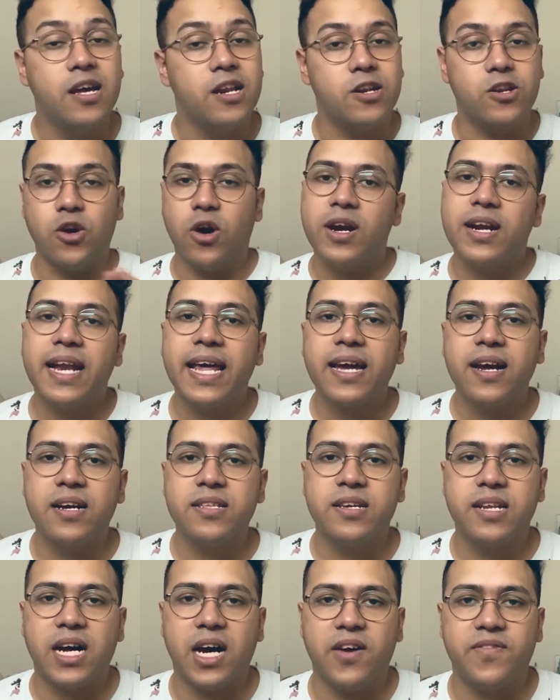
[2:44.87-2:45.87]
Not like
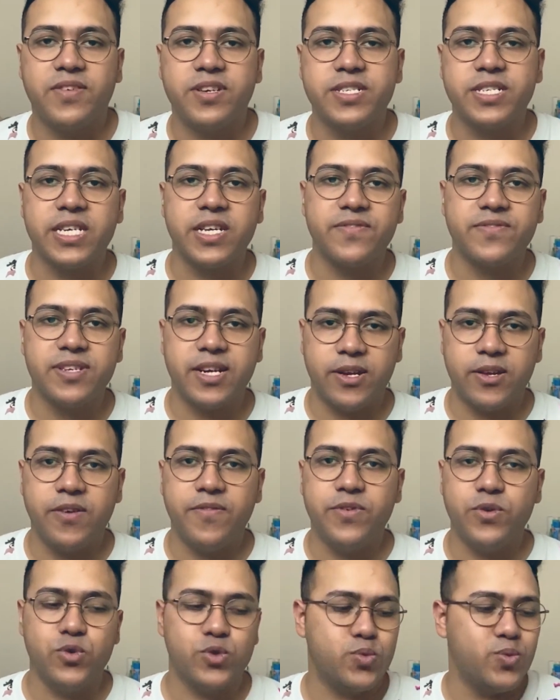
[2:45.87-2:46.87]
other aftershaves that you
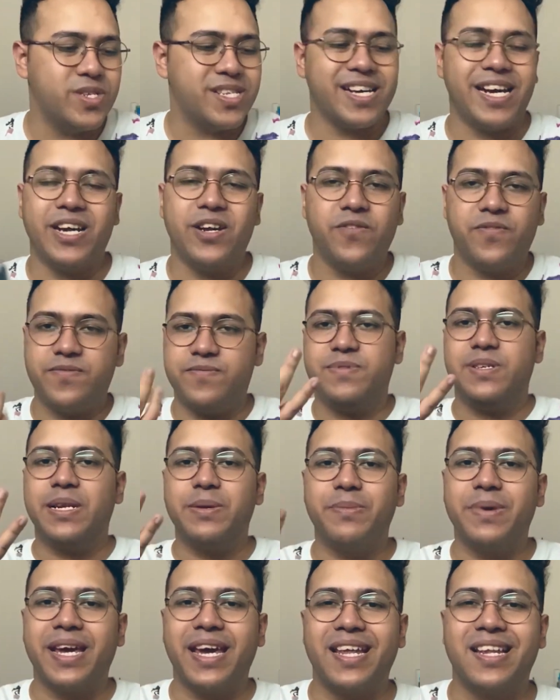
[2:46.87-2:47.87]
have used which kind of
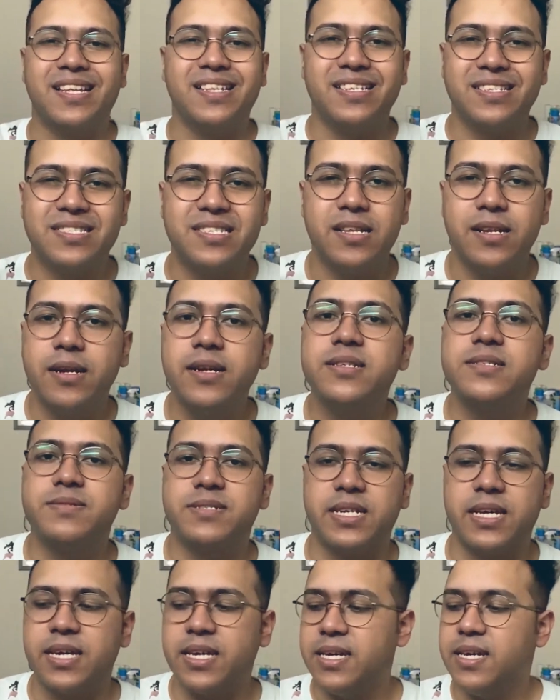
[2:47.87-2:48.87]
remain and it's a little
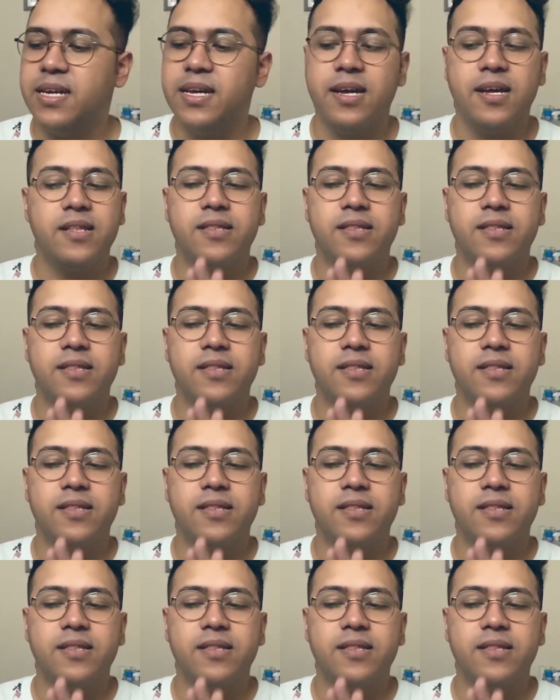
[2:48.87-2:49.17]
sticky.